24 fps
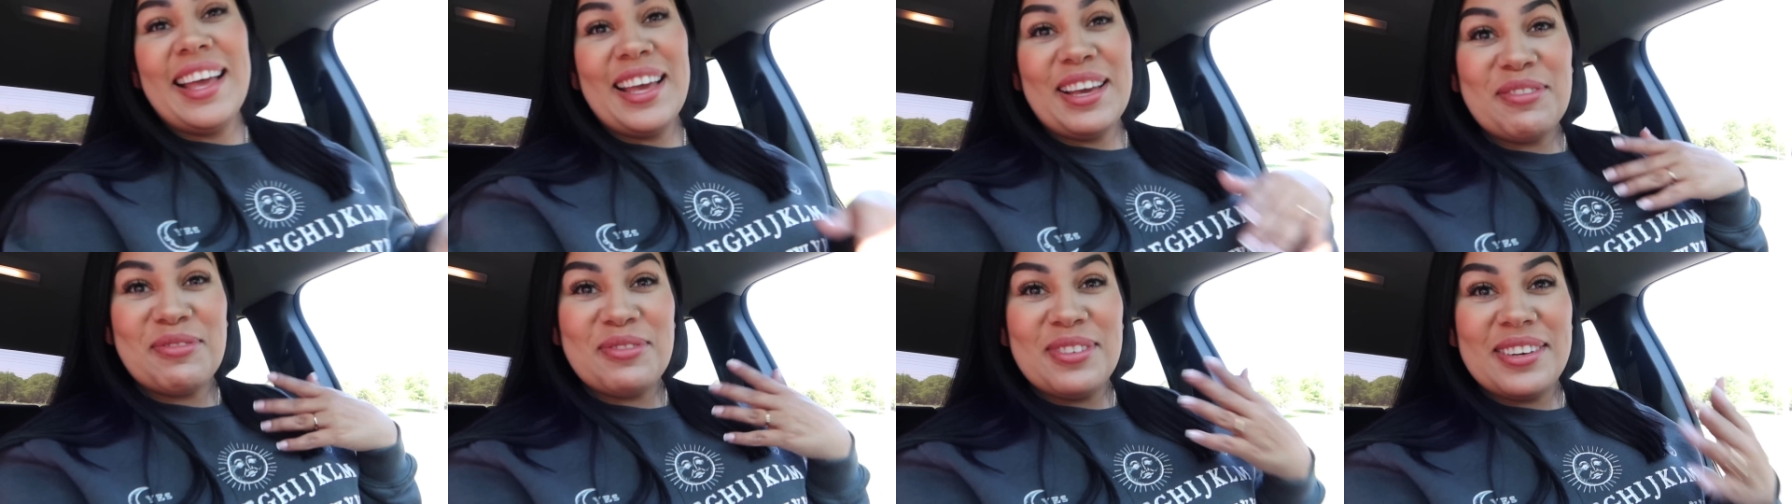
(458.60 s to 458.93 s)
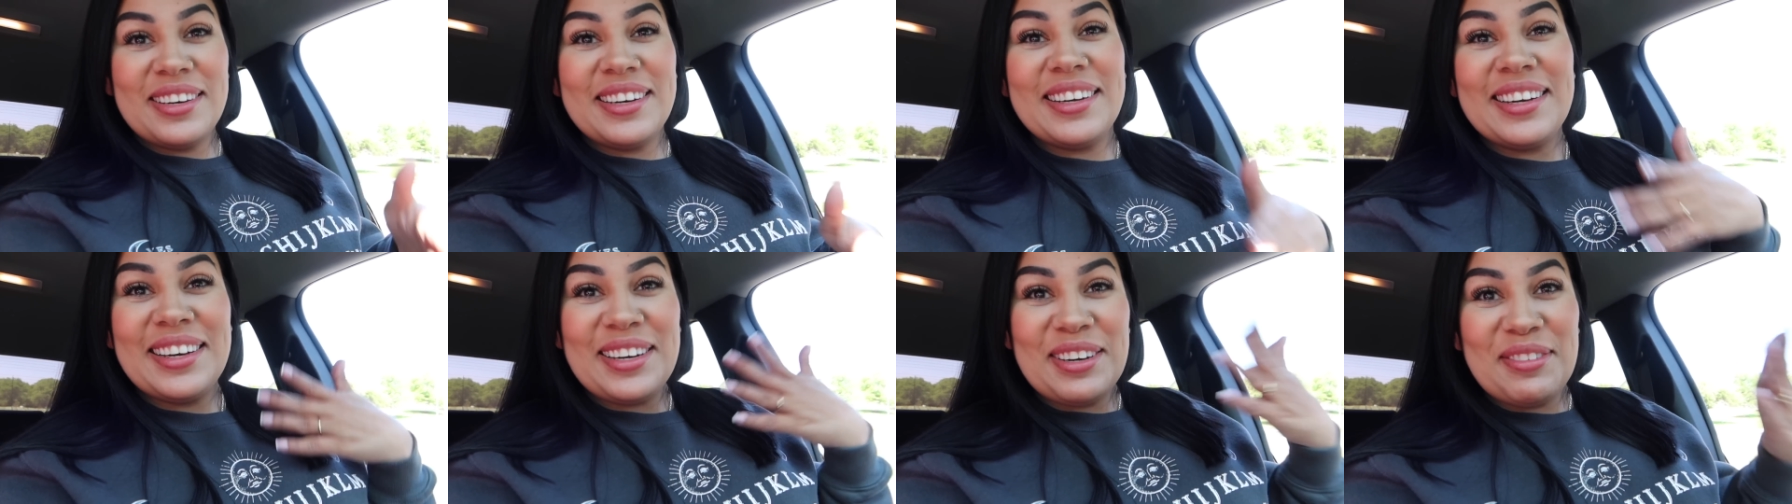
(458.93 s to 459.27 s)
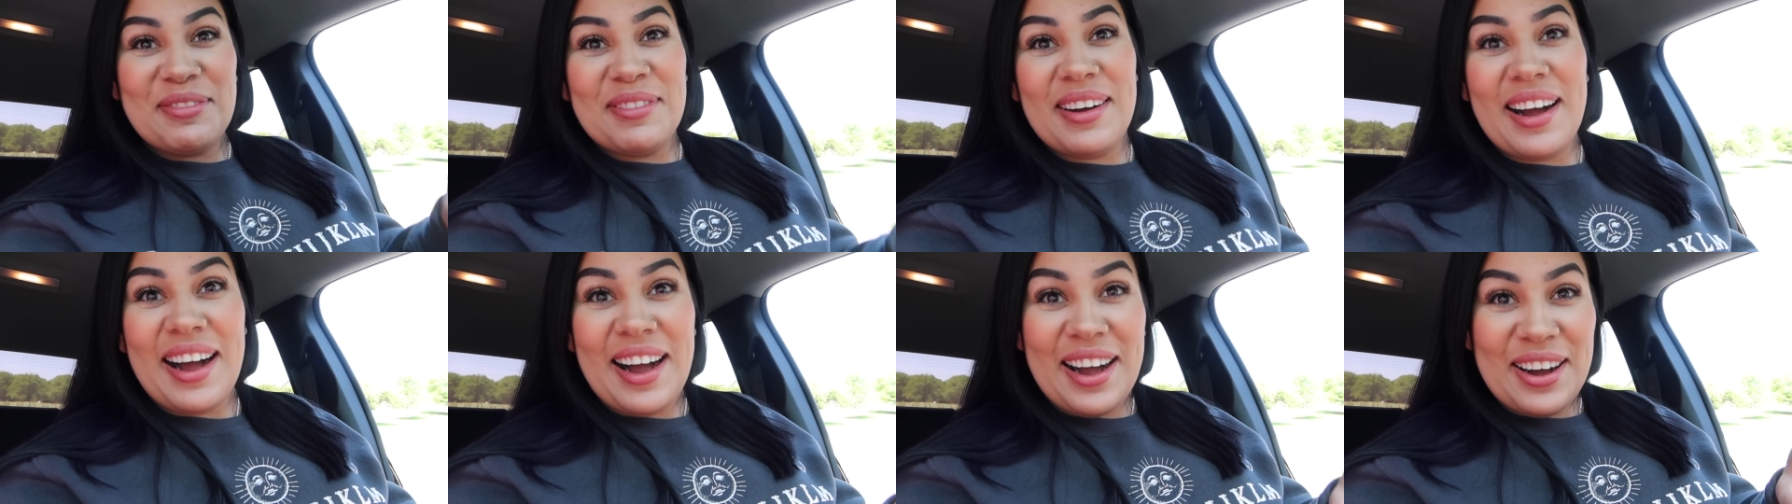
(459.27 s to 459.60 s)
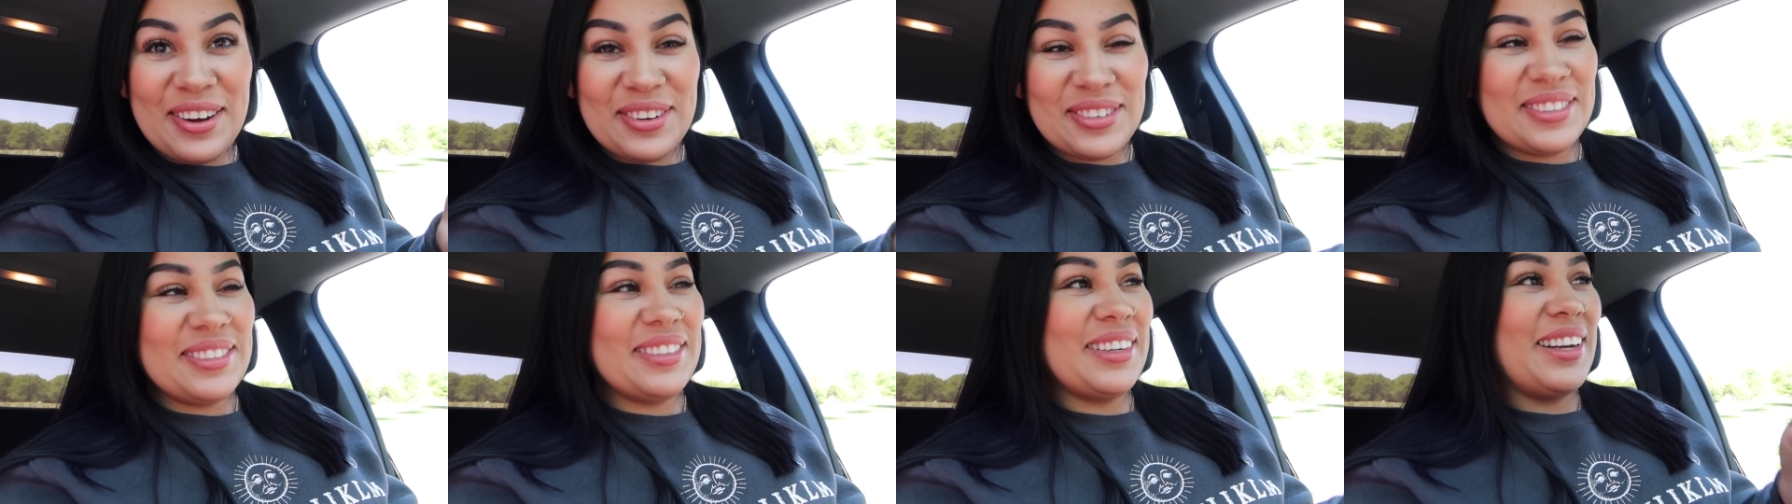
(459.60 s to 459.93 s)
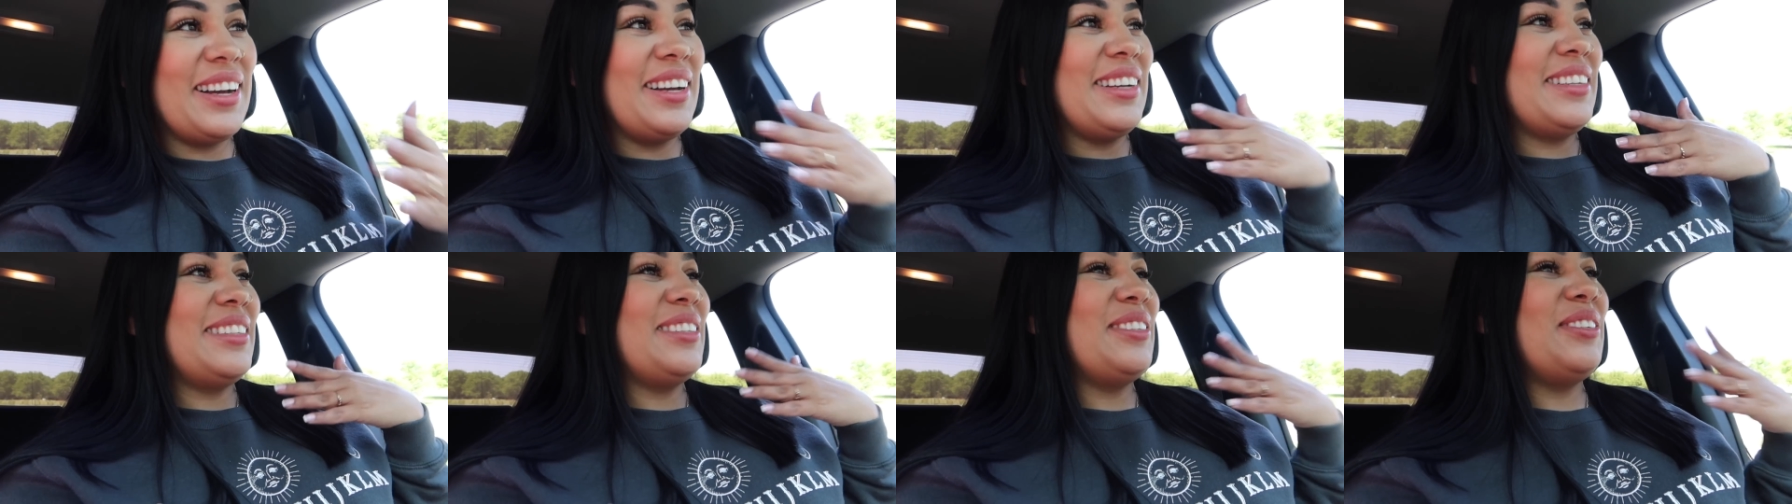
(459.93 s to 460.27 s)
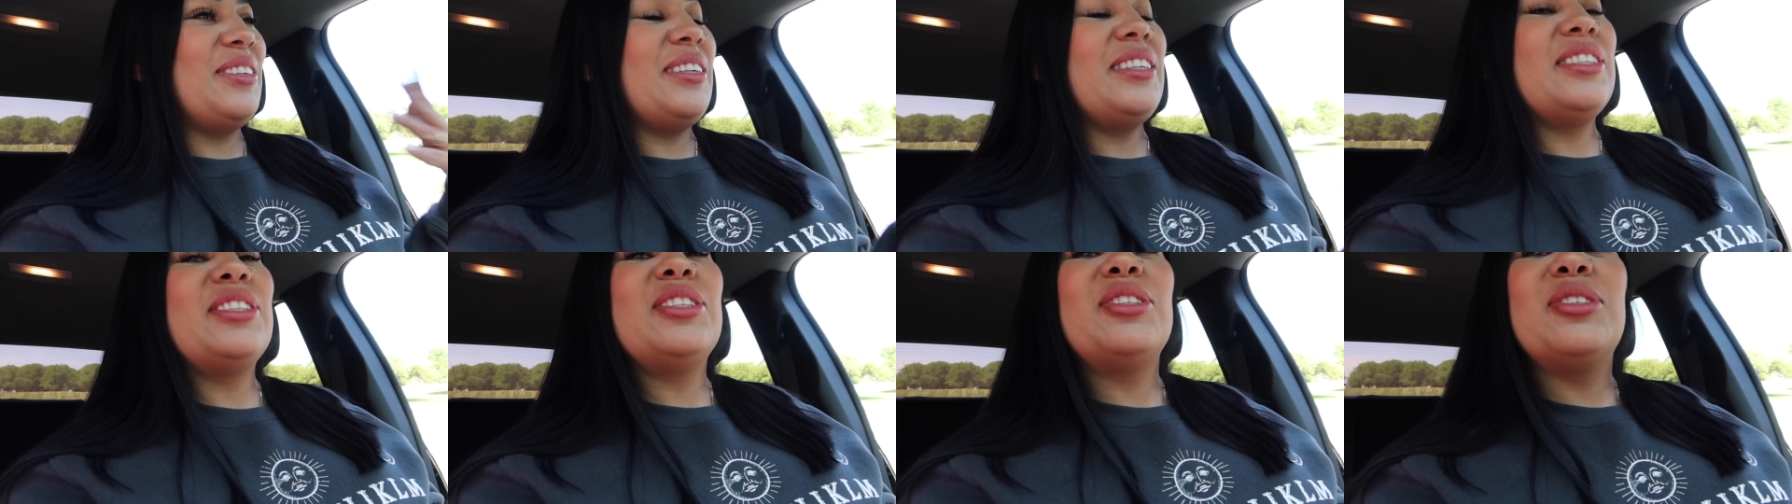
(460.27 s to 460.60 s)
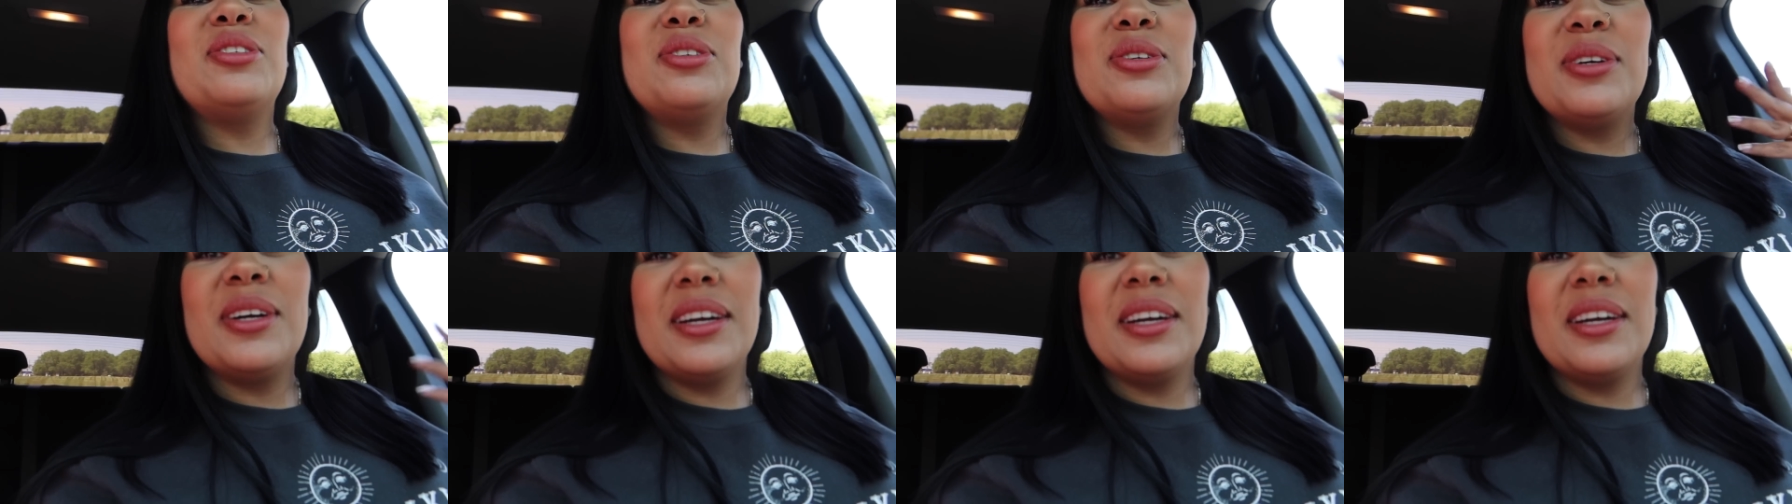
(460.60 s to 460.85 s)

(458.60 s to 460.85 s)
it wouldn't come out you guys it's too